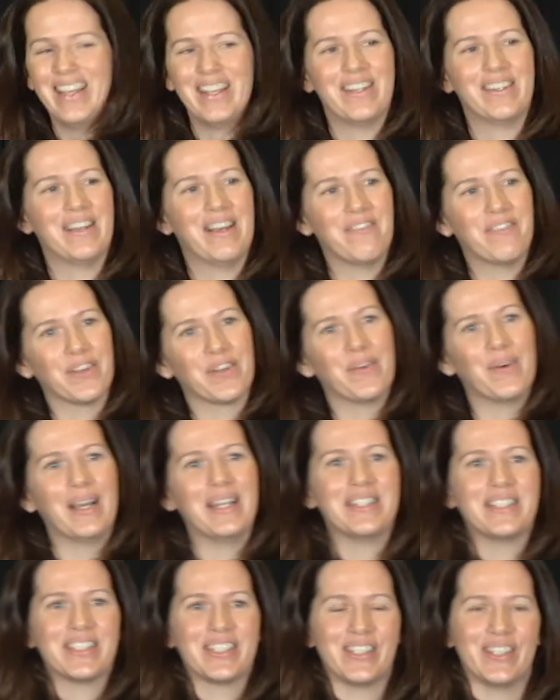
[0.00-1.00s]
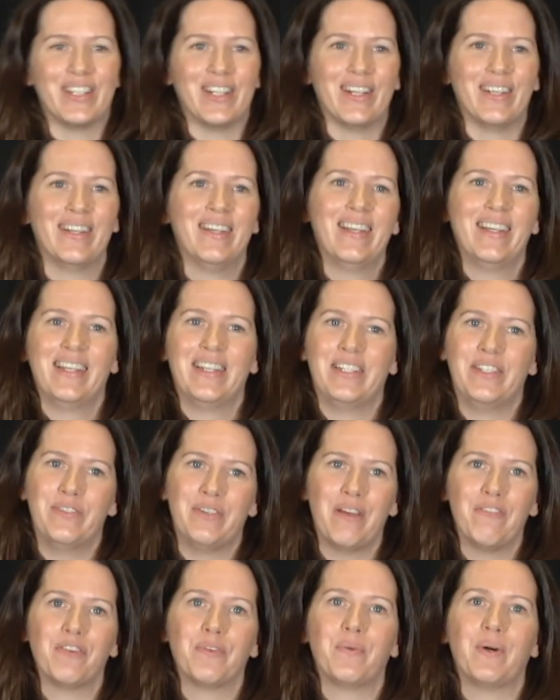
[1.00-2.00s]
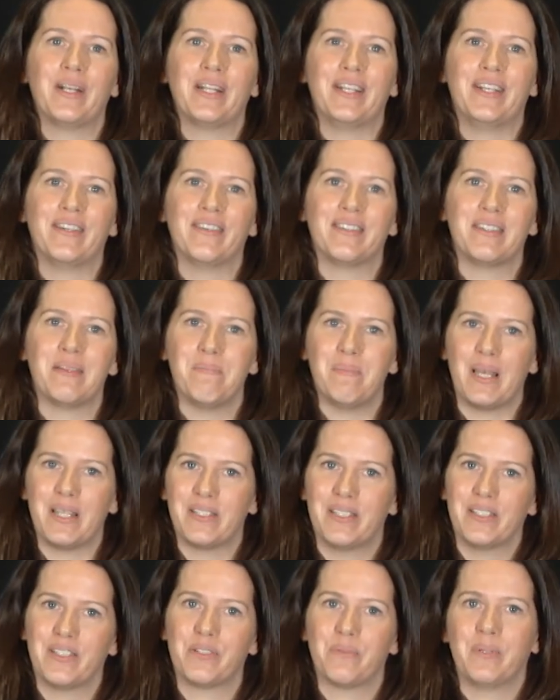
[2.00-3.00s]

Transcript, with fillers: You're never quite sure. You never want to hear the message,